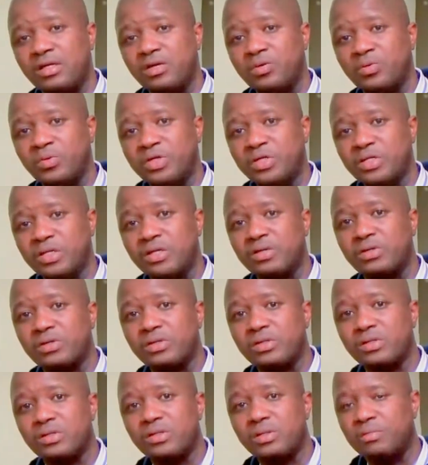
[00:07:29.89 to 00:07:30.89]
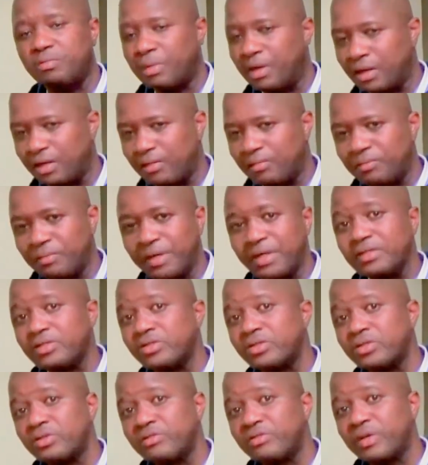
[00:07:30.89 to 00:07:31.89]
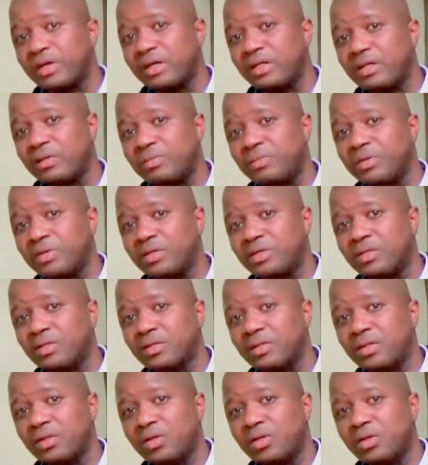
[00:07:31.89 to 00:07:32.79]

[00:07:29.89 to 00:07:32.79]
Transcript: in which I was a part and parcel of that debate